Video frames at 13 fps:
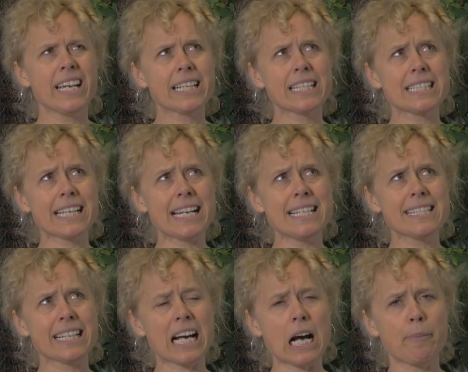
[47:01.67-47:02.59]
it contains
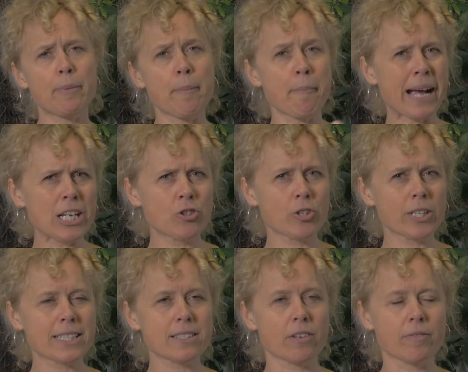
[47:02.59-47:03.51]
a carbon
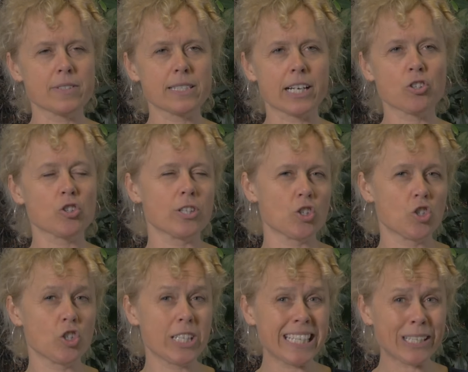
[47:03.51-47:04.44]
matrix of such that
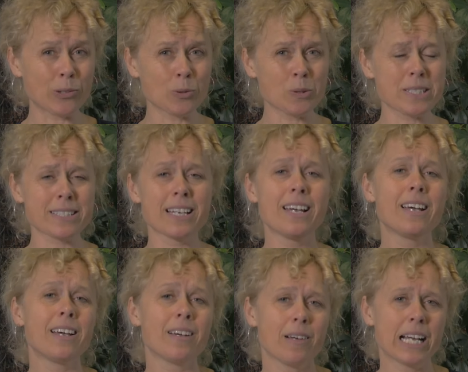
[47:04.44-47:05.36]
shields
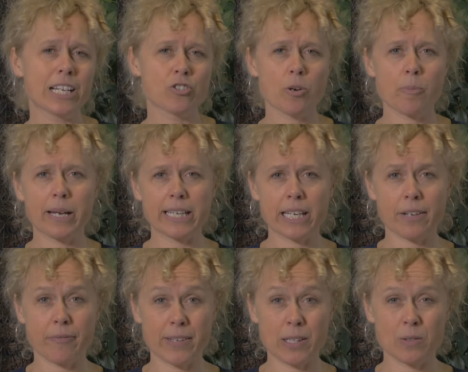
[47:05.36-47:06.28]

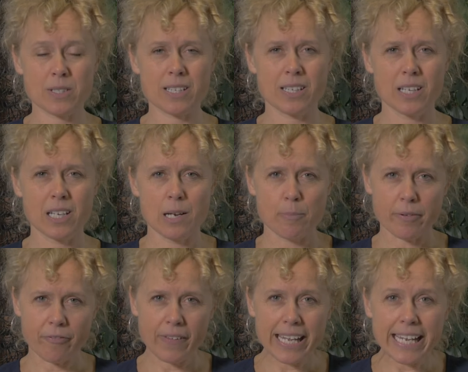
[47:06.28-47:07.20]
electromagnetic fields. But
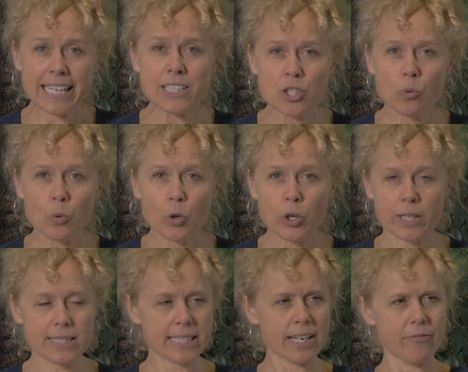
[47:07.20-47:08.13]
for it to
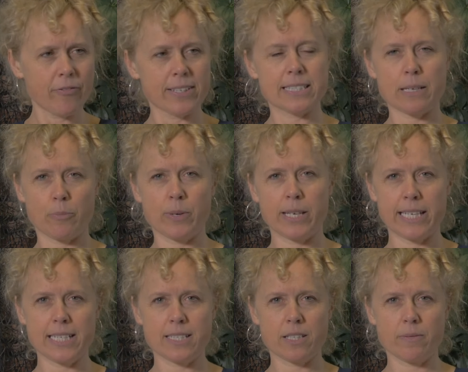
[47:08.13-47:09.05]
work, say for example,
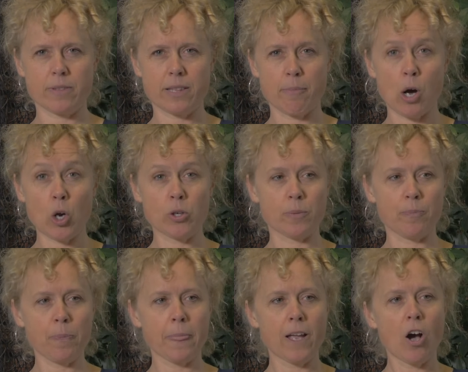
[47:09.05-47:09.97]
here's the
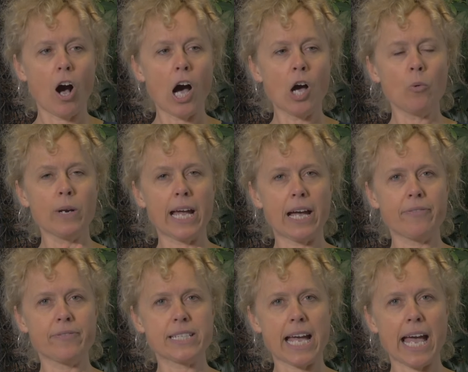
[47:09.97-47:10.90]
modem, I would
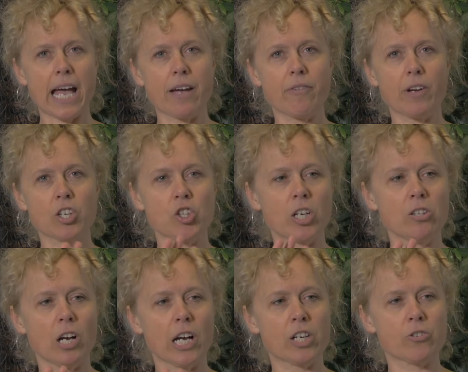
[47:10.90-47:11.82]
have to have a
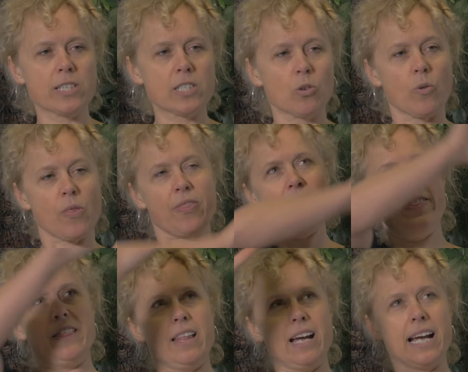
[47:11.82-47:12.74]
shungite crystal
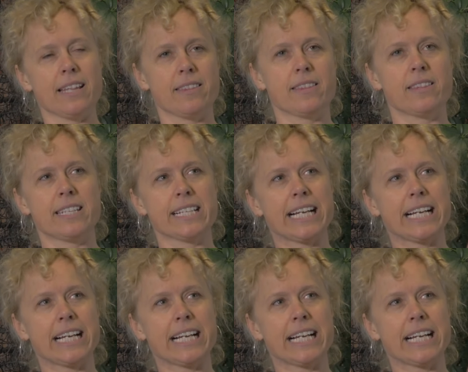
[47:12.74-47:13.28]
to